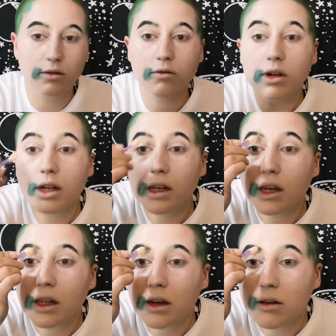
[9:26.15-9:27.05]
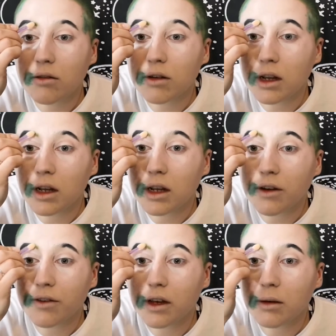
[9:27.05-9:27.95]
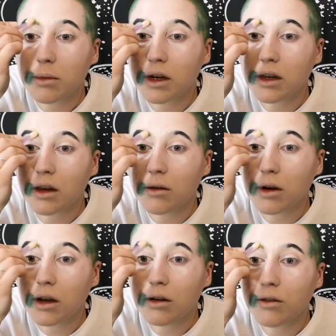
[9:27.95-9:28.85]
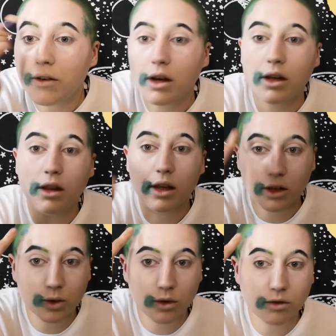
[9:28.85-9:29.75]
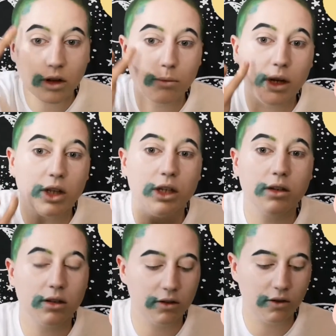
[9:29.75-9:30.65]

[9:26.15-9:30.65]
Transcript: to really get that green. I think I might go over the actual green patches